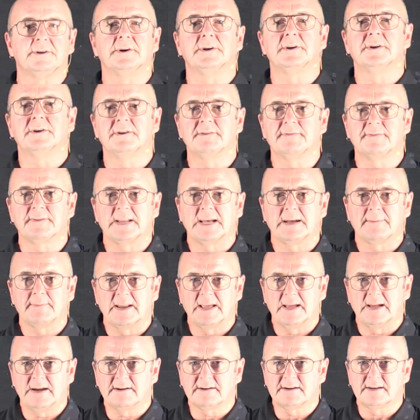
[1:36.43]
on overlap
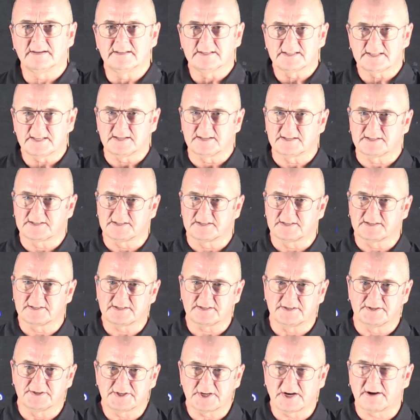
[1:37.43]
layout
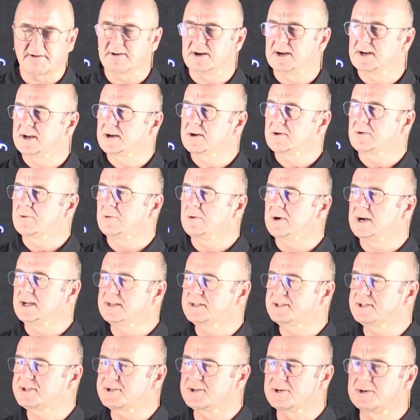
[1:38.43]
consensus and generated
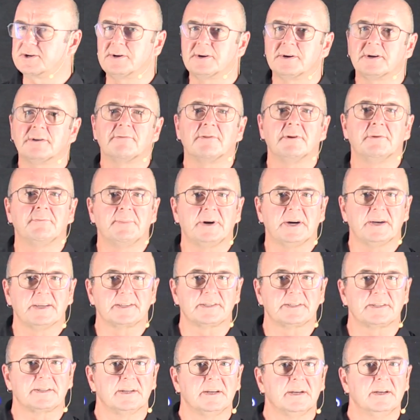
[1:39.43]
quite strong and
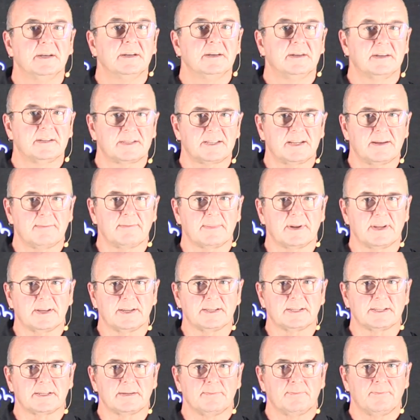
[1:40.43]
robust
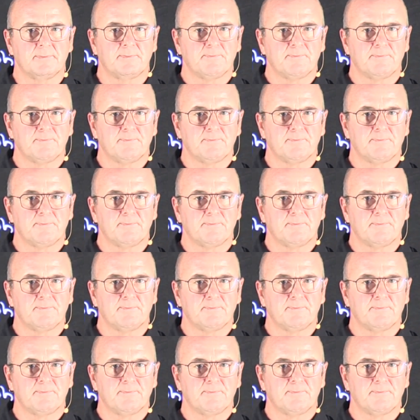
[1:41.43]
assemblies.